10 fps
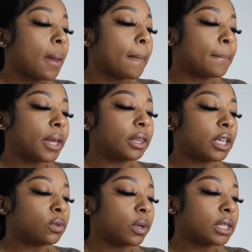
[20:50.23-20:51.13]
but
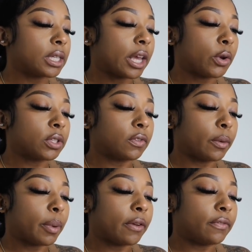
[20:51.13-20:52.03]
this one said it was for
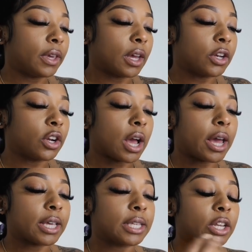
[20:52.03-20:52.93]
puffy under
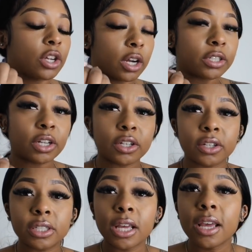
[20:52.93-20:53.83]
eyes and dark
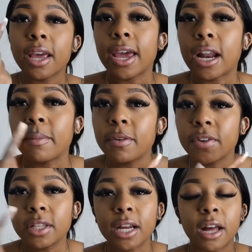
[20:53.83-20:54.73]
circles, and I be
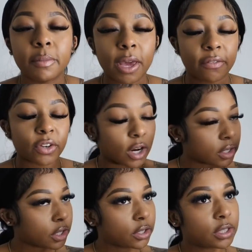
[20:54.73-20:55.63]
feeling like I be having dark
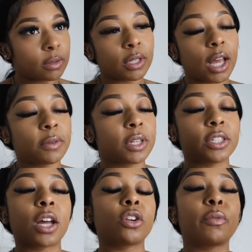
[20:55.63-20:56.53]
circles sometimes because
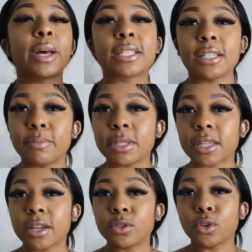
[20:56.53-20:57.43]
y'all know my sleeping
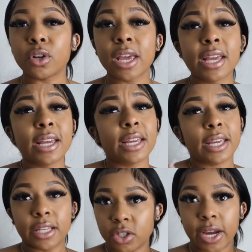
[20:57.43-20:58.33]
schedule
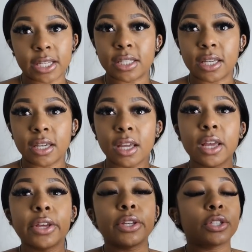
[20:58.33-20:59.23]
is crazy.
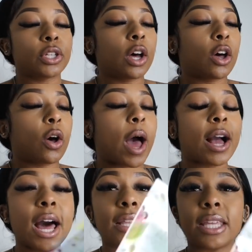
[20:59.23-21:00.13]
So I
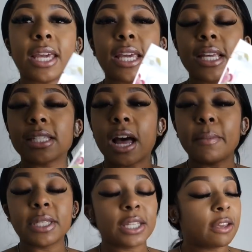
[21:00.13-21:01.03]
got these. I'm
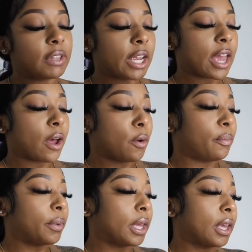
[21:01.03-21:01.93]
gonna see if they
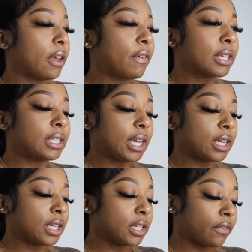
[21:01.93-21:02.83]
help, if I see
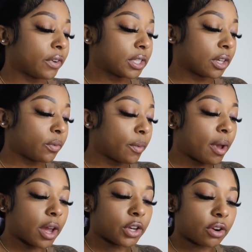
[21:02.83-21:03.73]
any difference with my
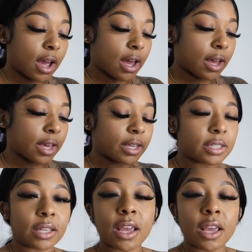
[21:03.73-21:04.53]
under eyes.